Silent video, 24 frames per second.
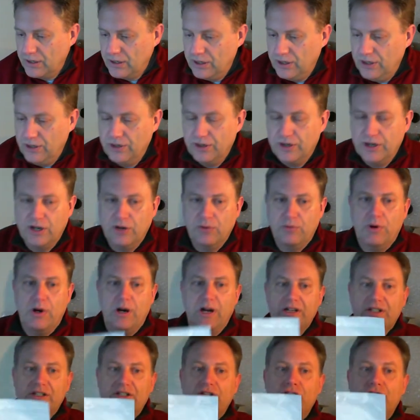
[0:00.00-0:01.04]
you're going to
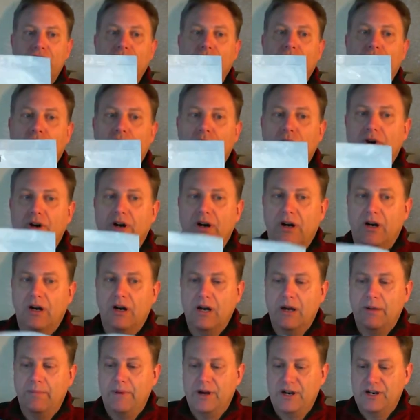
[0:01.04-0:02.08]
want to order
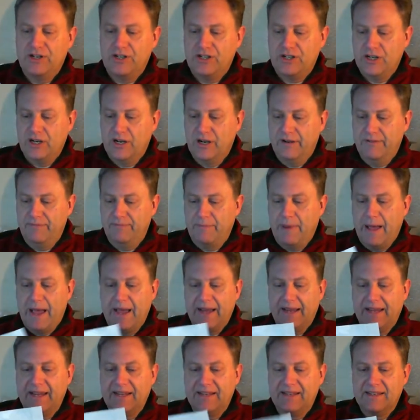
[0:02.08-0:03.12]
a bunch of
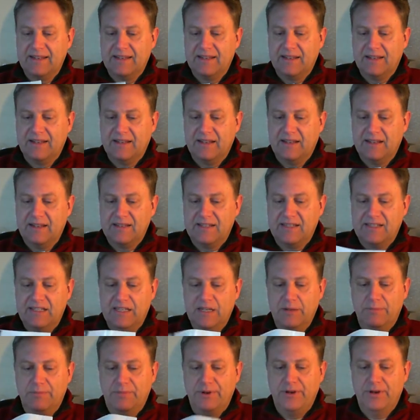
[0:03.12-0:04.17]
packing
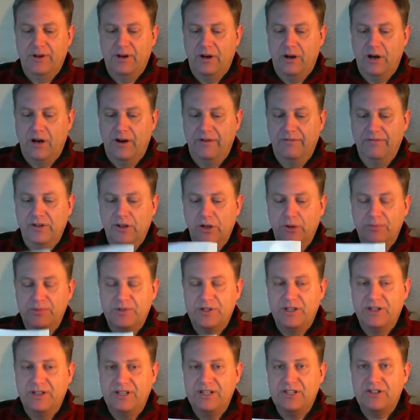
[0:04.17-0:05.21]
slip envelopes,
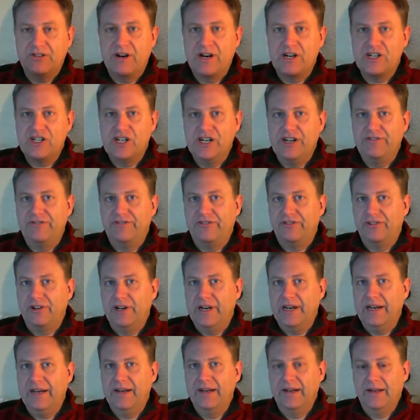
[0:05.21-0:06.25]
and these are actually
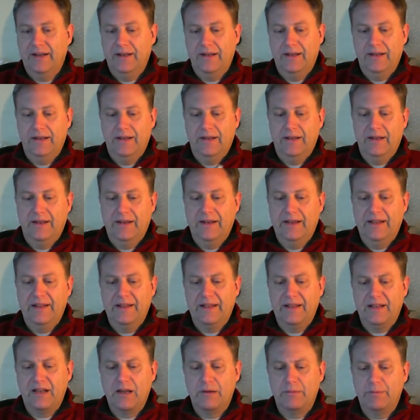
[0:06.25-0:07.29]
free, and
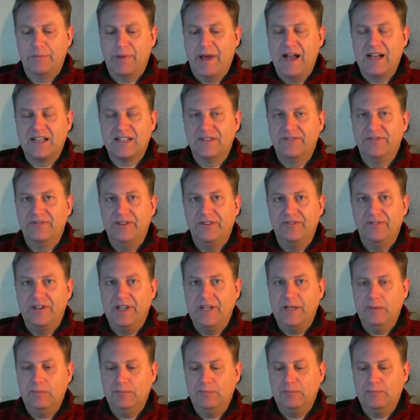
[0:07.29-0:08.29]
they come in packs of 50.